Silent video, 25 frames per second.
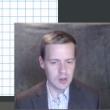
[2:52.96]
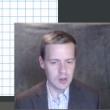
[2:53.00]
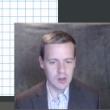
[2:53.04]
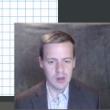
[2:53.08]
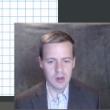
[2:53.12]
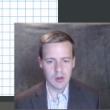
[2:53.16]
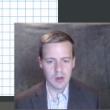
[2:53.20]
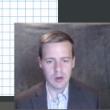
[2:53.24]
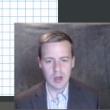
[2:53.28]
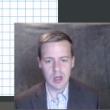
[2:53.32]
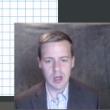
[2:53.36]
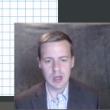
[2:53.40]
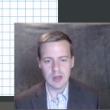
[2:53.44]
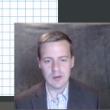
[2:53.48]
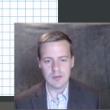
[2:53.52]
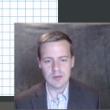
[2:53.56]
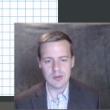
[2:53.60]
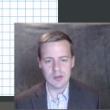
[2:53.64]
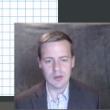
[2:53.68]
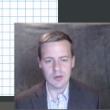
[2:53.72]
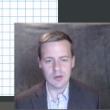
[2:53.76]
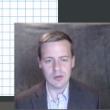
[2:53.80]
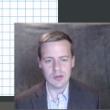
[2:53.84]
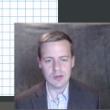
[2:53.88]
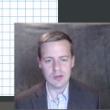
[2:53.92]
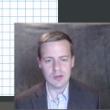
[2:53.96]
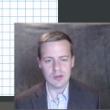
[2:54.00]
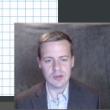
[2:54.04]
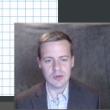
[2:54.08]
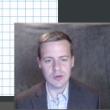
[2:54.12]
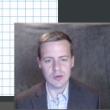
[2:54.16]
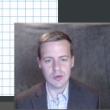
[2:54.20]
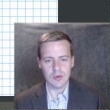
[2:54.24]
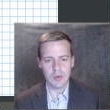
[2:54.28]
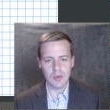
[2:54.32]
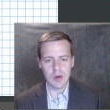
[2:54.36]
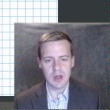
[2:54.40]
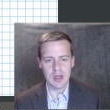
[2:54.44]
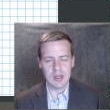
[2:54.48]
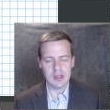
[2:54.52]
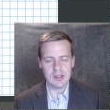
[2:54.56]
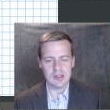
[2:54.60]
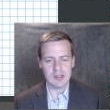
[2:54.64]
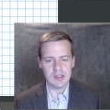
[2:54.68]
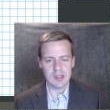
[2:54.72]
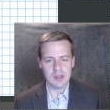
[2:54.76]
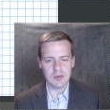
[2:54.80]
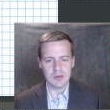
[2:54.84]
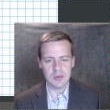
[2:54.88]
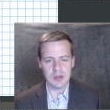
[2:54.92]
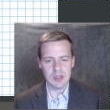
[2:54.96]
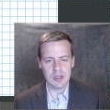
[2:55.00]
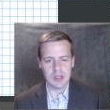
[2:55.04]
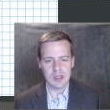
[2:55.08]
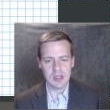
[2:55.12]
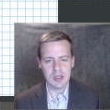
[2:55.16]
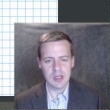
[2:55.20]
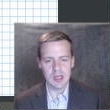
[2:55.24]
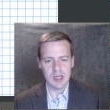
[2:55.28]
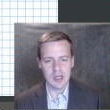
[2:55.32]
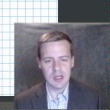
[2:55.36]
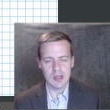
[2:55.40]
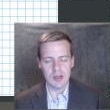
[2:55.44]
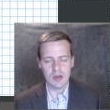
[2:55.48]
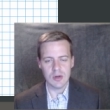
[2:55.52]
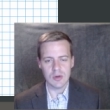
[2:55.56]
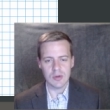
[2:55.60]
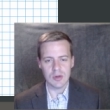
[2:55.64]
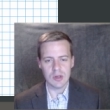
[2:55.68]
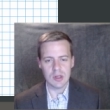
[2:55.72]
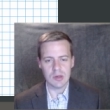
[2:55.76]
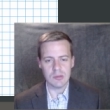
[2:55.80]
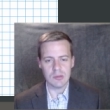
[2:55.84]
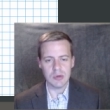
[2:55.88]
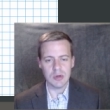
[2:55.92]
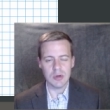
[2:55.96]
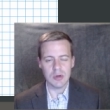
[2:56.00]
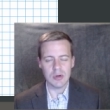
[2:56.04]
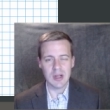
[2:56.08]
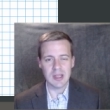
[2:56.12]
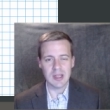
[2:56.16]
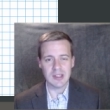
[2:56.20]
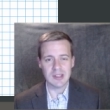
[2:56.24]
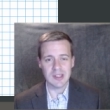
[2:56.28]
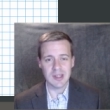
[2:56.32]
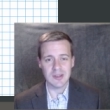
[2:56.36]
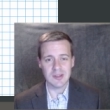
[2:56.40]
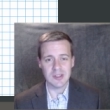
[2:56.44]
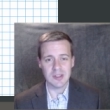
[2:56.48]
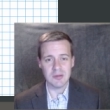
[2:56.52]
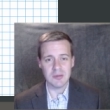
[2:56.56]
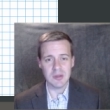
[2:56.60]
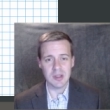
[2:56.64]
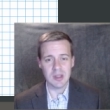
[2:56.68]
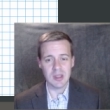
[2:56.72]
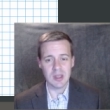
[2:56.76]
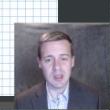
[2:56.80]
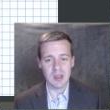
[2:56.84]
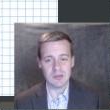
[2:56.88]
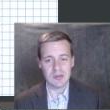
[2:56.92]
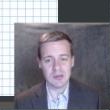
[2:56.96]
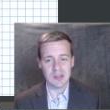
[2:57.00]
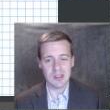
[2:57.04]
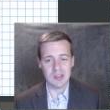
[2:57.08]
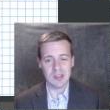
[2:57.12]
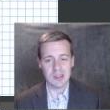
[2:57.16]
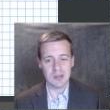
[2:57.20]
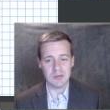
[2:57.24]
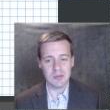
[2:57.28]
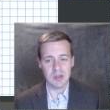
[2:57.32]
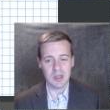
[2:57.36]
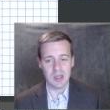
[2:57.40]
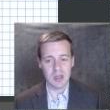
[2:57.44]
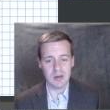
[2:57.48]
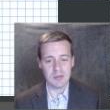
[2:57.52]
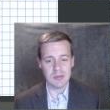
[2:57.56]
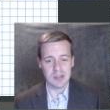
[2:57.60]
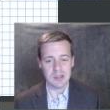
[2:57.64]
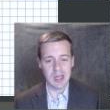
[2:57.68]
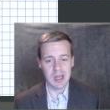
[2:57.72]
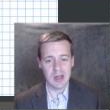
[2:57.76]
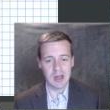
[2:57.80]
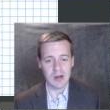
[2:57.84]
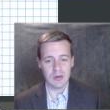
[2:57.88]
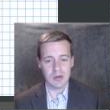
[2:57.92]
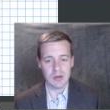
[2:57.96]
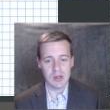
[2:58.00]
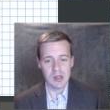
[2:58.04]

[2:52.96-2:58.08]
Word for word: Okay, so those are sort of the ways that we, you know, the computer has to have something that comes in, something that comes out.